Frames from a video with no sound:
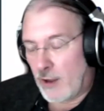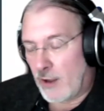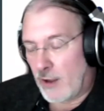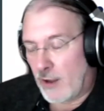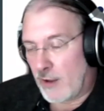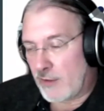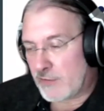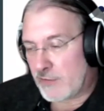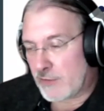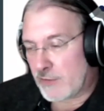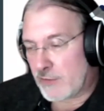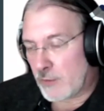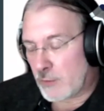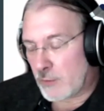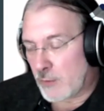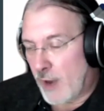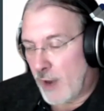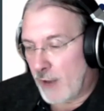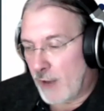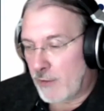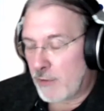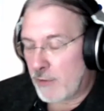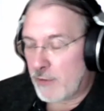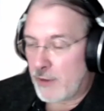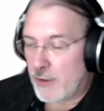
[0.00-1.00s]

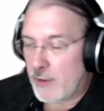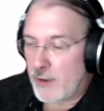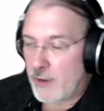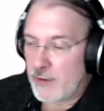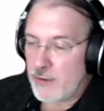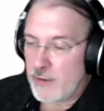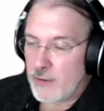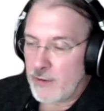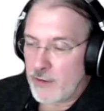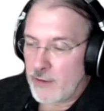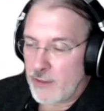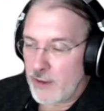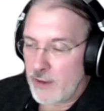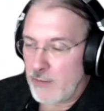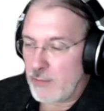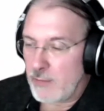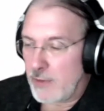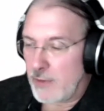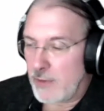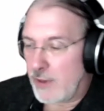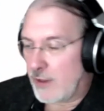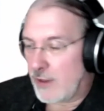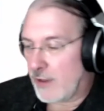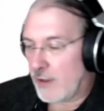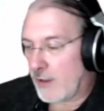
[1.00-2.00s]
rather than
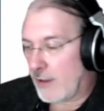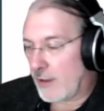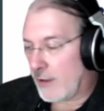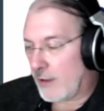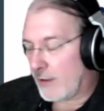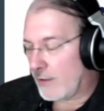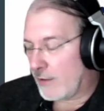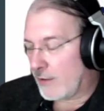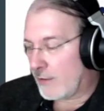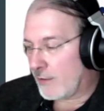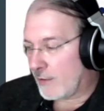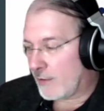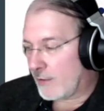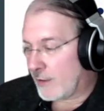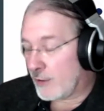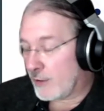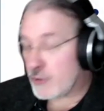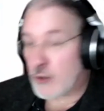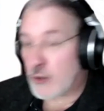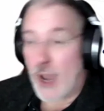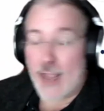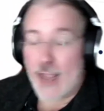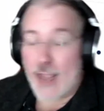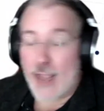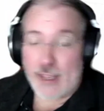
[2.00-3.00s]
being a
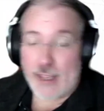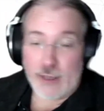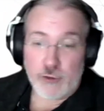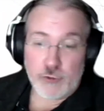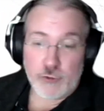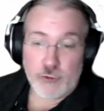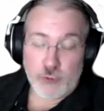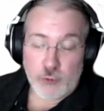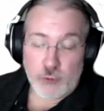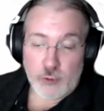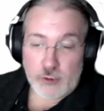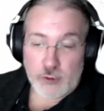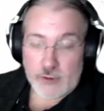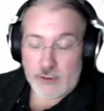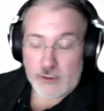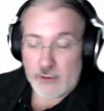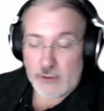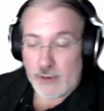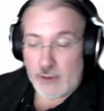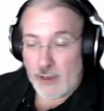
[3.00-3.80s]
tracking tool